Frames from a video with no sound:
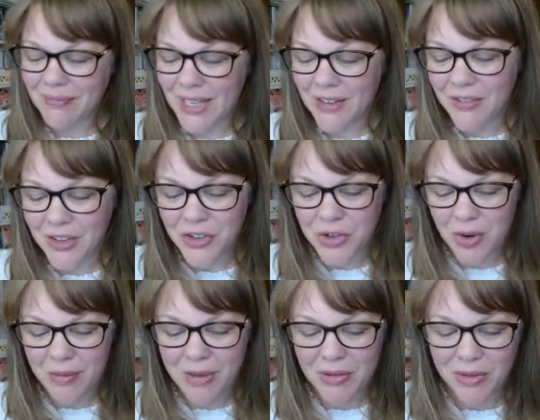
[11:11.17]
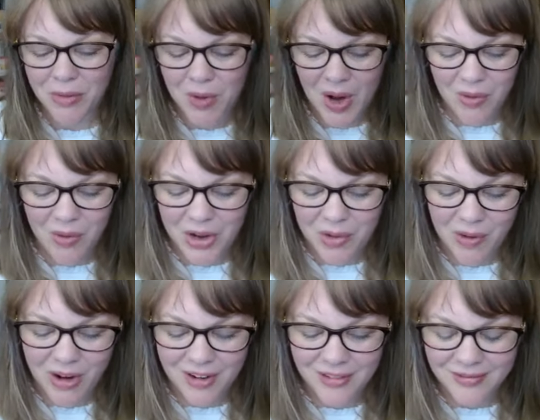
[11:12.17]
If you join me from right where you
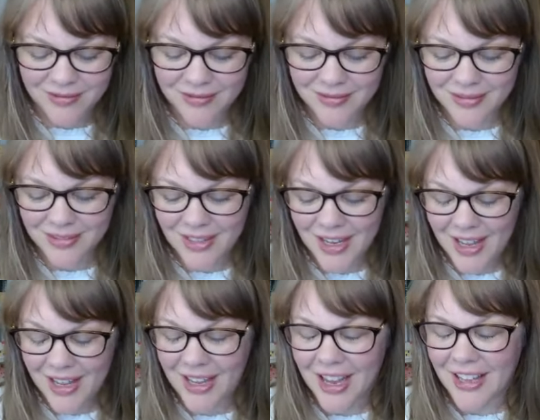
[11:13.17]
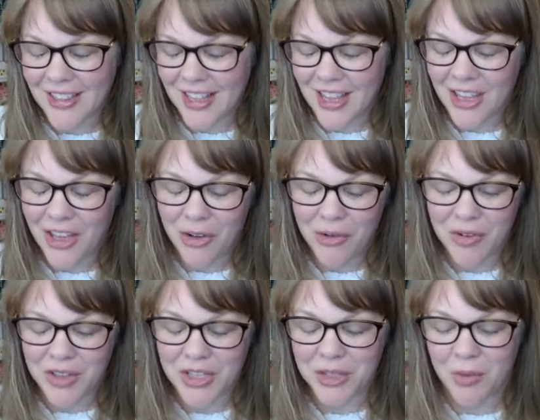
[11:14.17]
are. God, thank you for
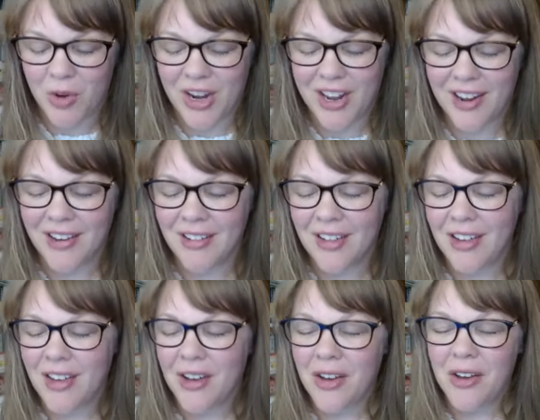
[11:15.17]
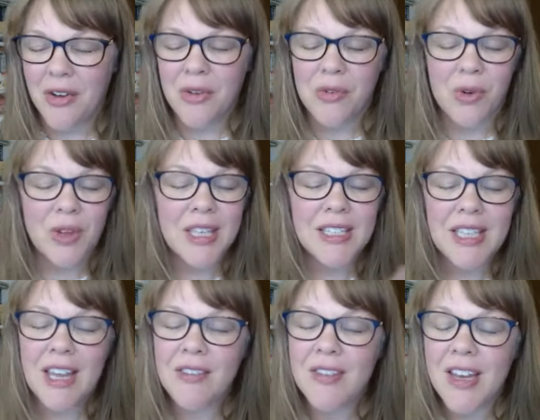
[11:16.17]
this morning, for this
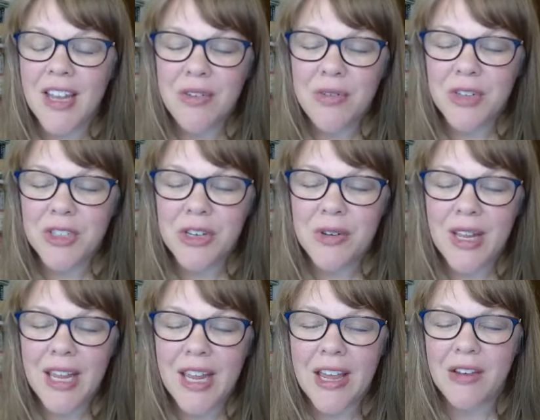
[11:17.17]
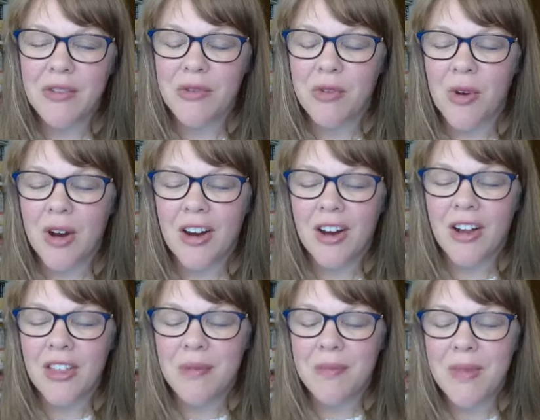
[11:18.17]
evening if we're tuning in, for
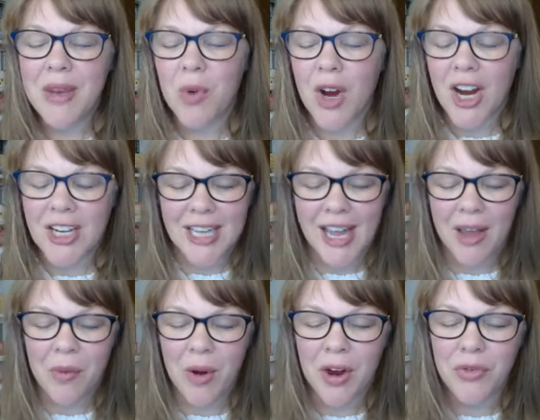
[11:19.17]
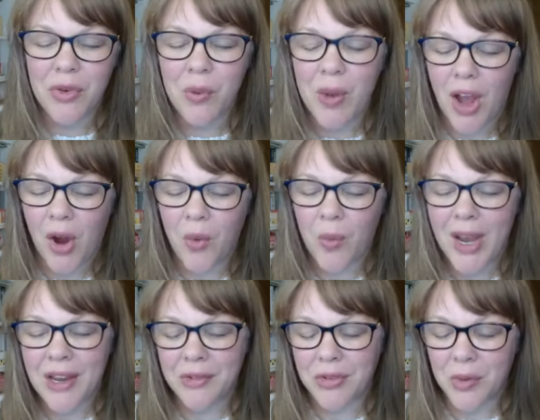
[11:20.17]
the midwork day, wherever we are,
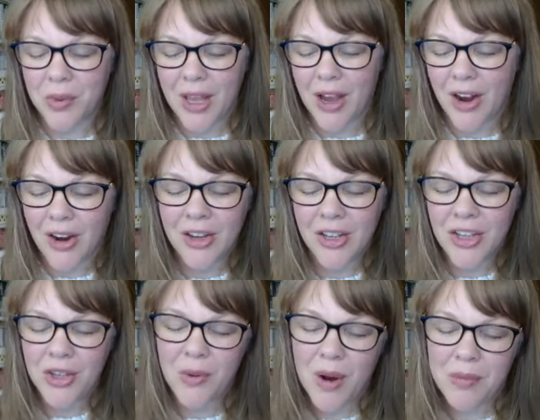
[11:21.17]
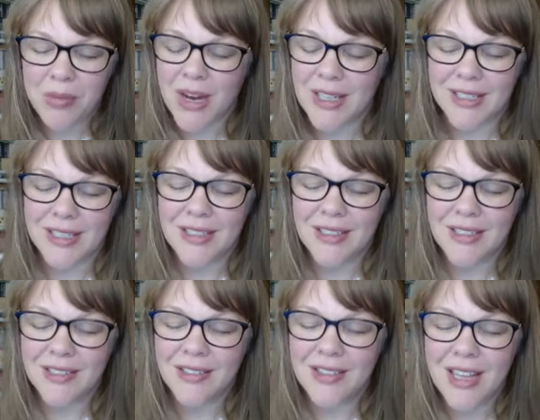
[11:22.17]
whenever we are, you are
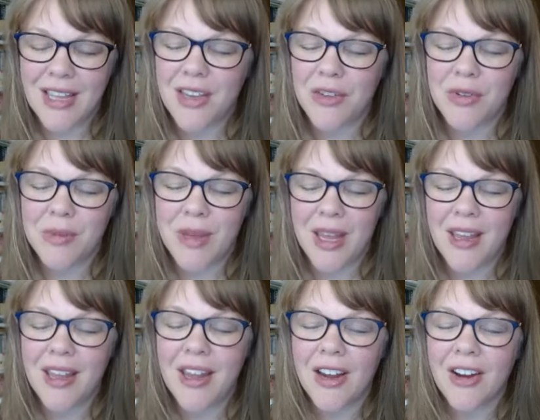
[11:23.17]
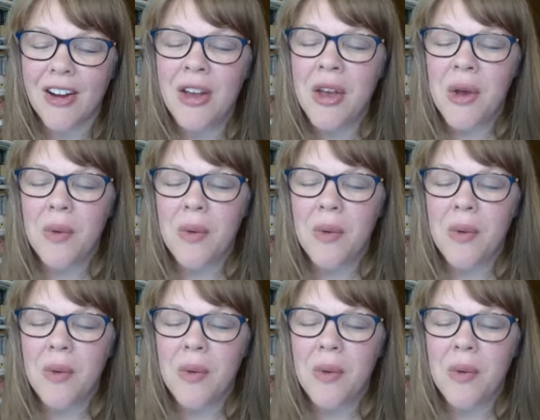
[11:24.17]
present. Thank you for being here.